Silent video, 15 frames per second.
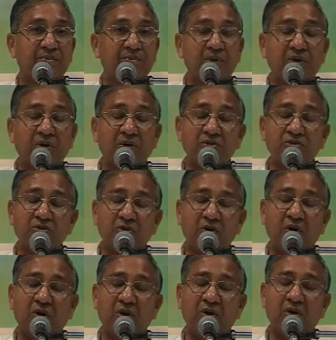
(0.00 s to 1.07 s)
Because
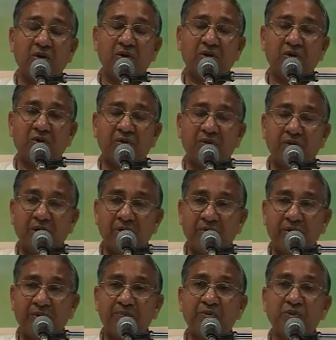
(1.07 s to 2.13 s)
all
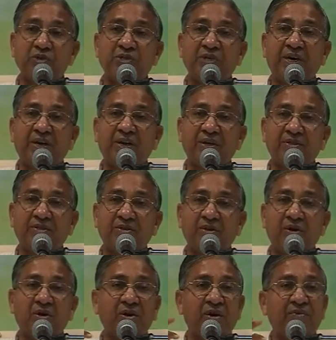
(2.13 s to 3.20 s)
our purusharth,
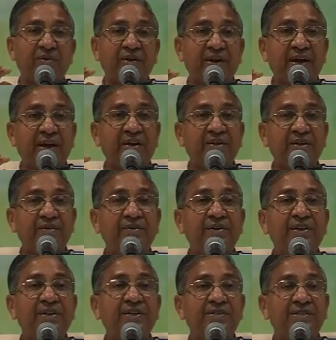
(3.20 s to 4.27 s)
all our
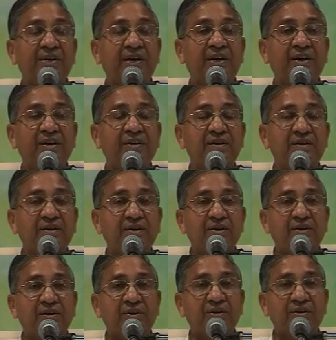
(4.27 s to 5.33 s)
activities are
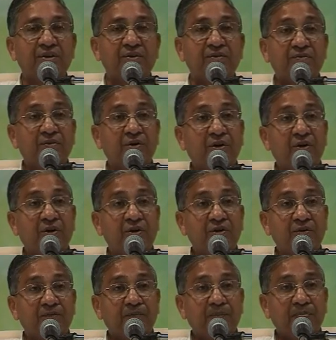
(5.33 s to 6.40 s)
for
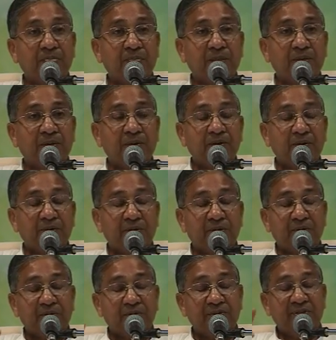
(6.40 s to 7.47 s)

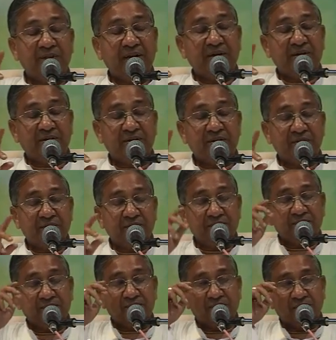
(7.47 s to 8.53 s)
that
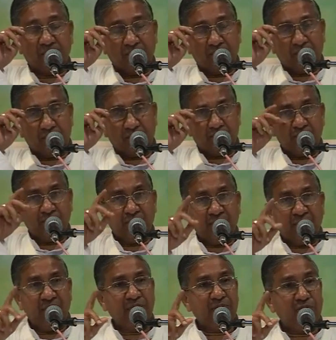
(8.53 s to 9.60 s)

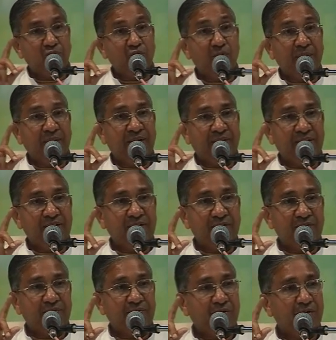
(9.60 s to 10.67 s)
very moment,
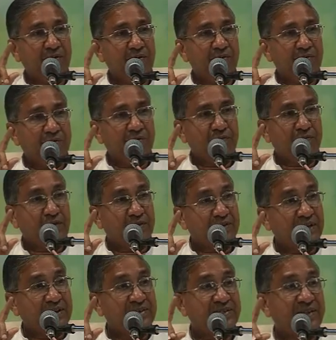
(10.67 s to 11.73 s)
for, for
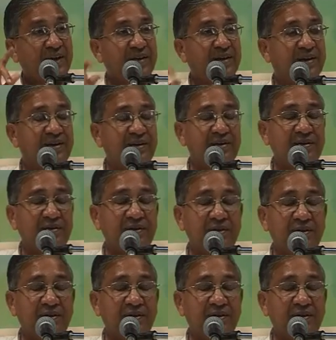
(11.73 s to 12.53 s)
that second,